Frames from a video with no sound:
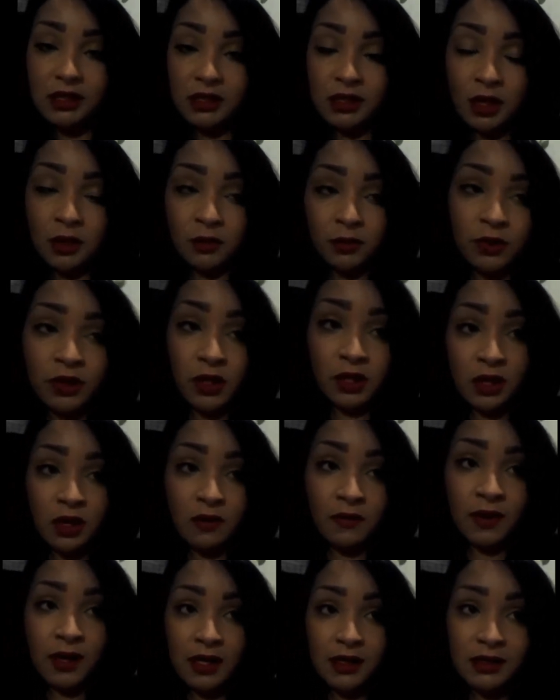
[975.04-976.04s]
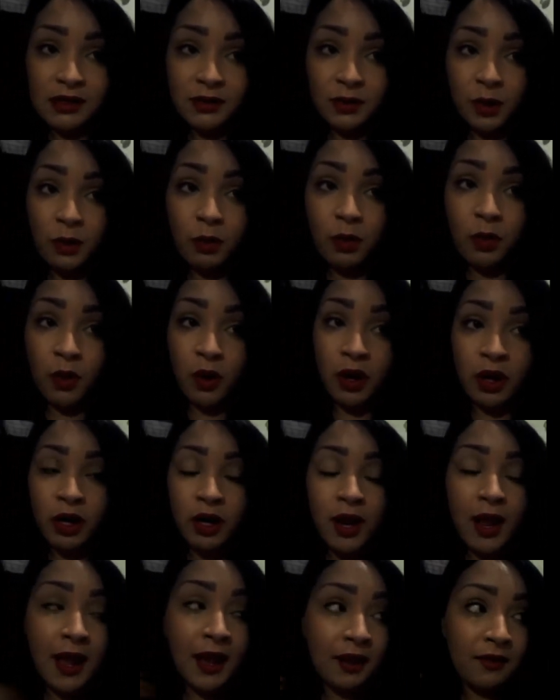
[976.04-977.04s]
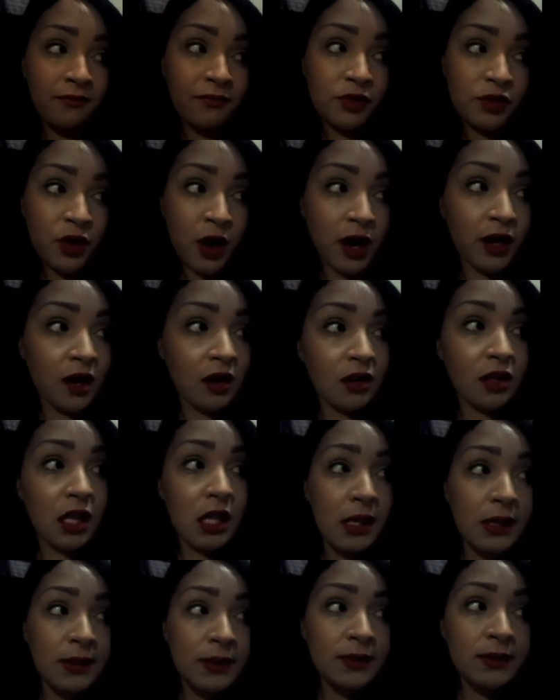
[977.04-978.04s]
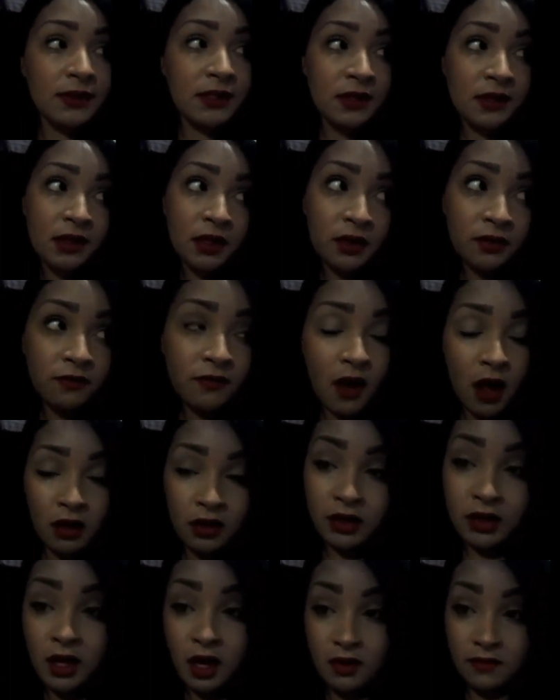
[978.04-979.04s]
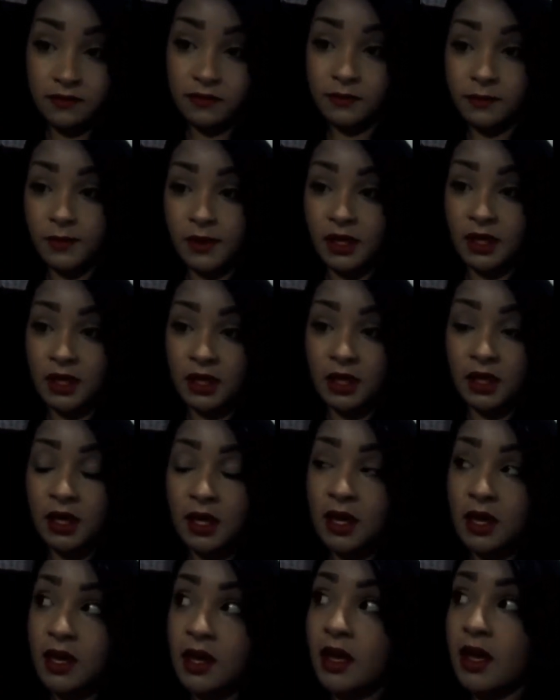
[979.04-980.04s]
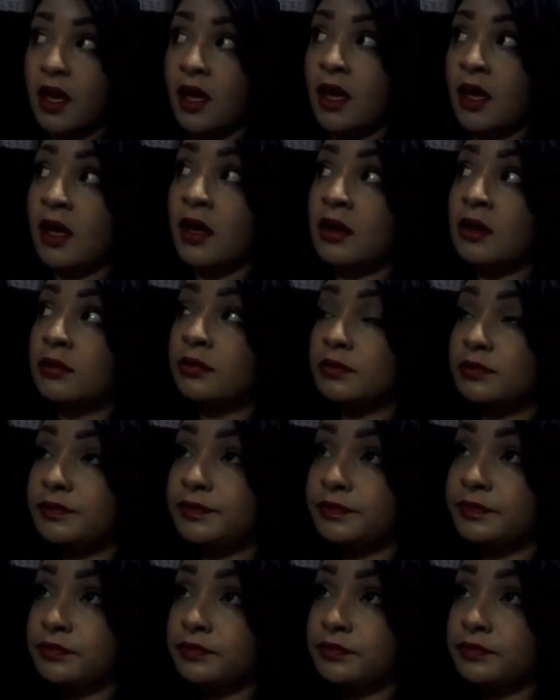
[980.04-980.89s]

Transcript: don't really know what else to report. I've tried on clothes and they're falling off of me. Um,